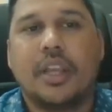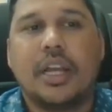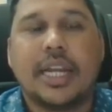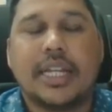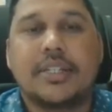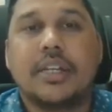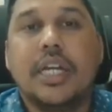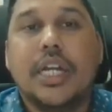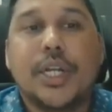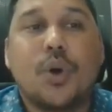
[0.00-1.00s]
Right.
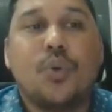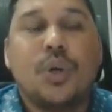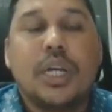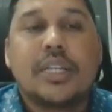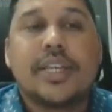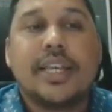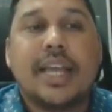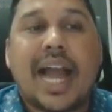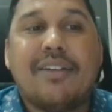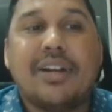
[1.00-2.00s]
Now, see,
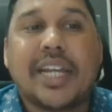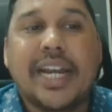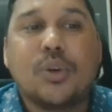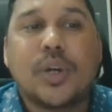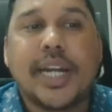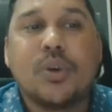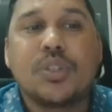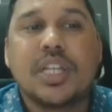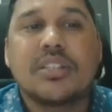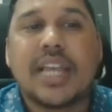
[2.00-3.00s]
I will try to reduce
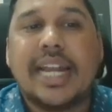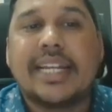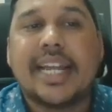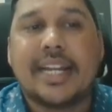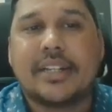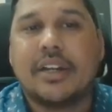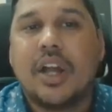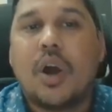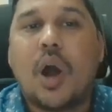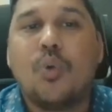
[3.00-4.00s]
this 88.
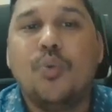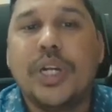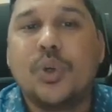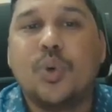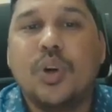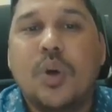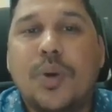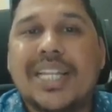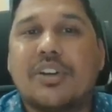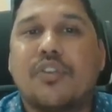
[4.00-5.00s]
How we do? What
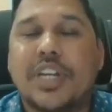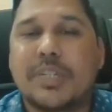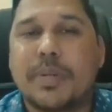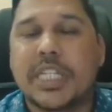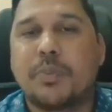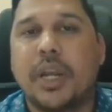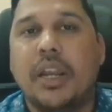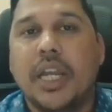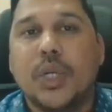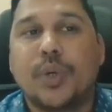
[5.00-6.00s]
is our first principle?
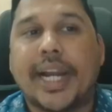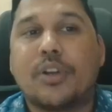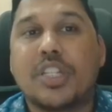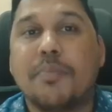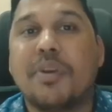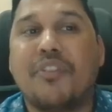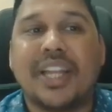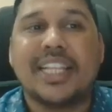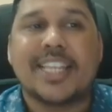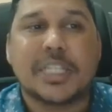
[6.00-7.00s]
You try to simplify
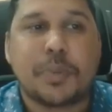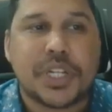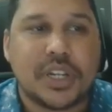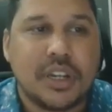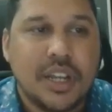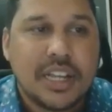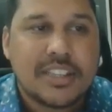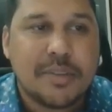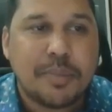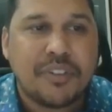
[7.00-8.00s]
this expression.
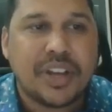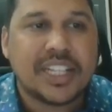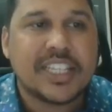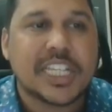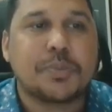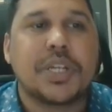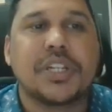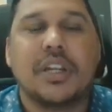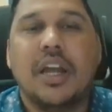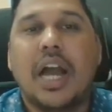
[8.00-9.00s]
Simplify this expression.
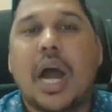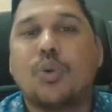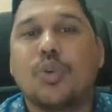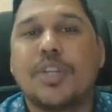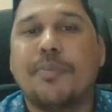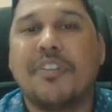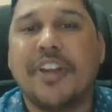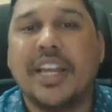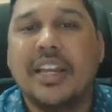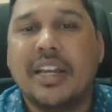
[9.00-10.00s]
How to
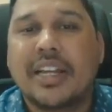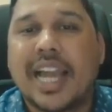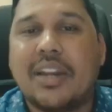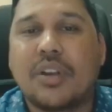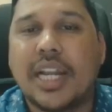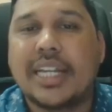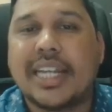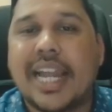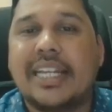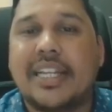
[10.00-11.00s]
simplify? Calculate
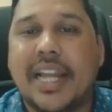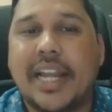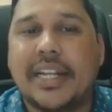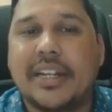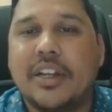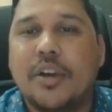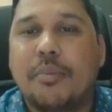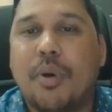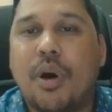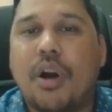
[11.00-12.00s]
88
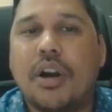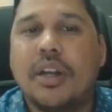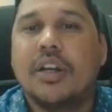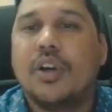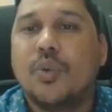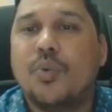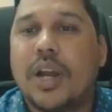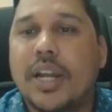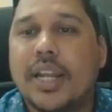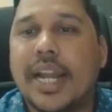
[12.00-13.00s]
mod
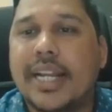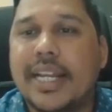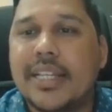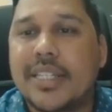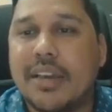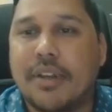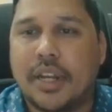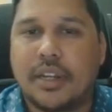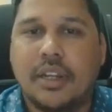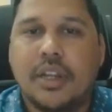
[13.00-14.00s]
187.
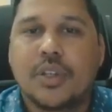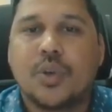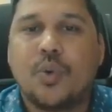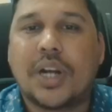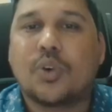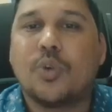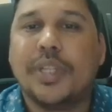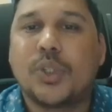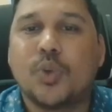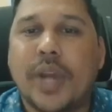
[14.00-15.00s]
So, what could be the
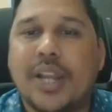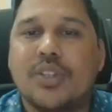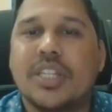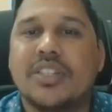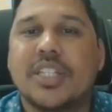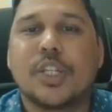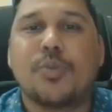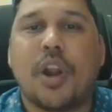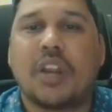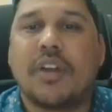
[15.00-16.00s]
two values? Since it's a
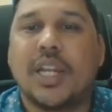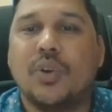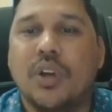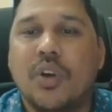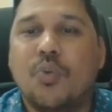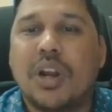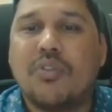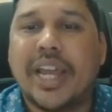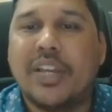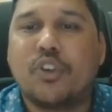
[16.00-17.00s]
smaller value, one
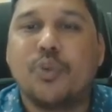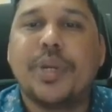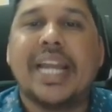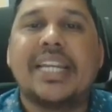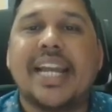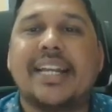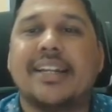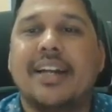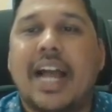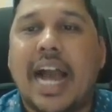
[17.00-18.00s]
value could be 88,
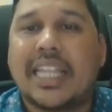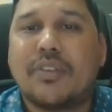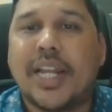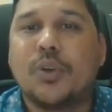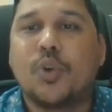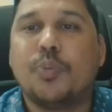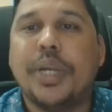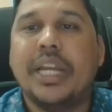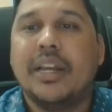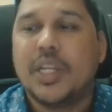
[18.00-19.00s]
other value could
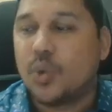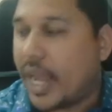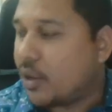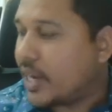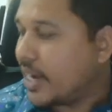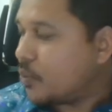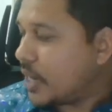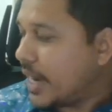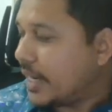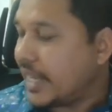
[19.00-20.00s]
be, you calculate
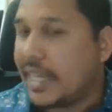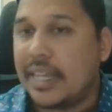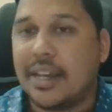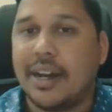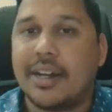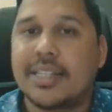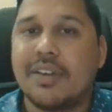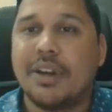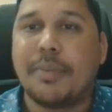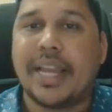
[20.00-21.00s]

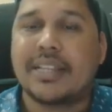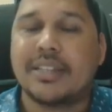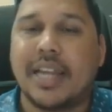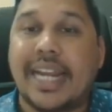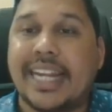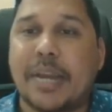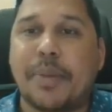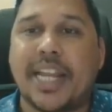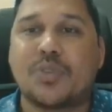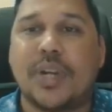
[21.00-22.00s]
187 minus 88
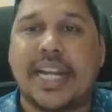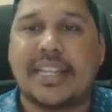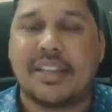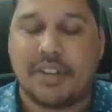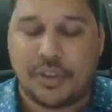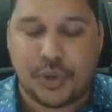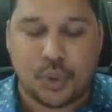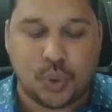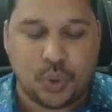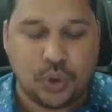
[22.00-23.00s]
minus 187. If you
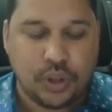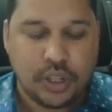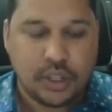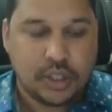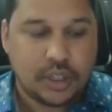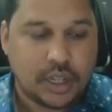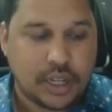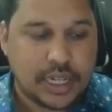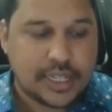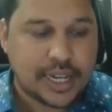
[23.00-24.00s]
do,
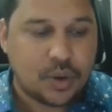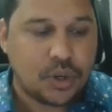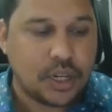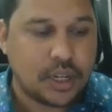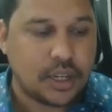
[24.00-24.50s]
it's around,